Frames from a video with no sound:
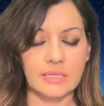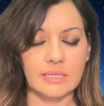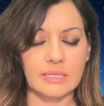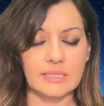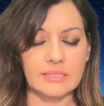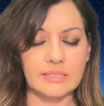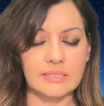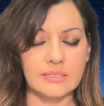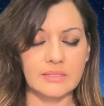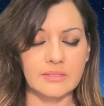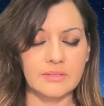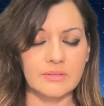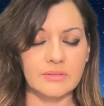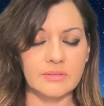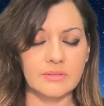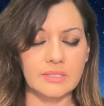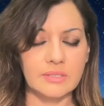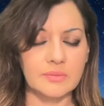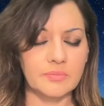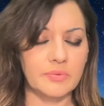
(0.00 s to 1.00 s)
listening to
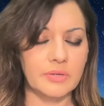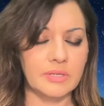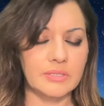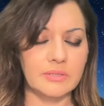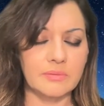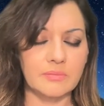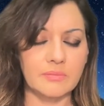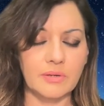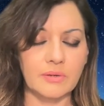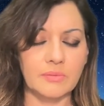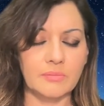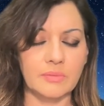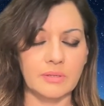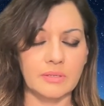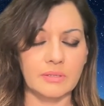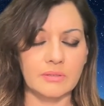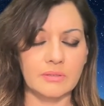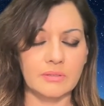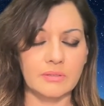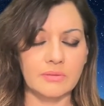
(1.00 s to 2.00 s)
this present
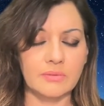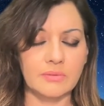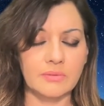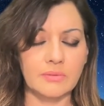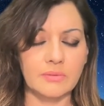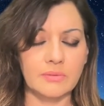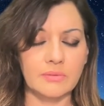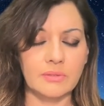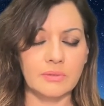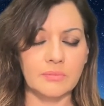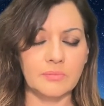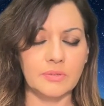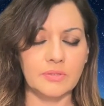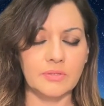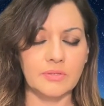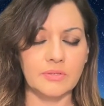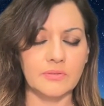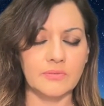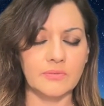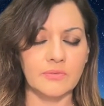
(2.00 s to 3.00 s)
moment and all the
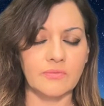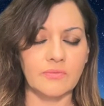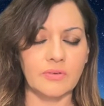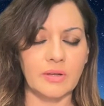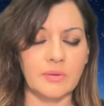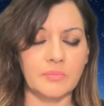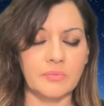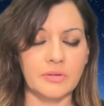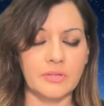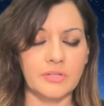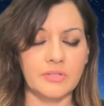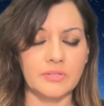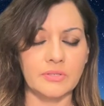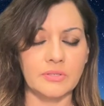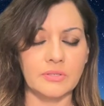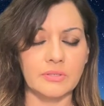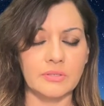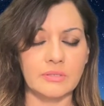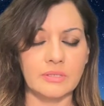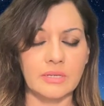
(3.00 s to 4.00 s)
beautiful
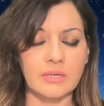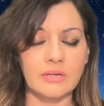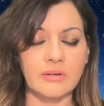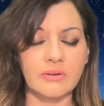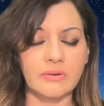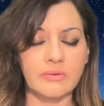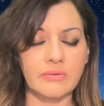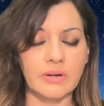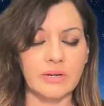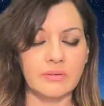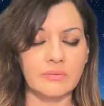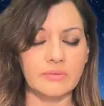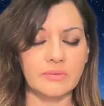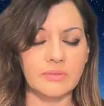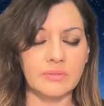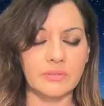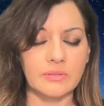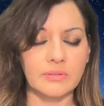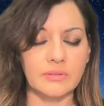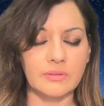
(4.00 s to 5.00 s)
vibrations that are around
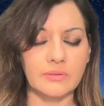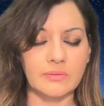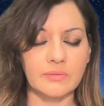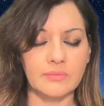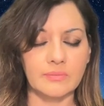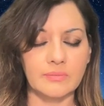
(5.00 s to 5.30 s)
you,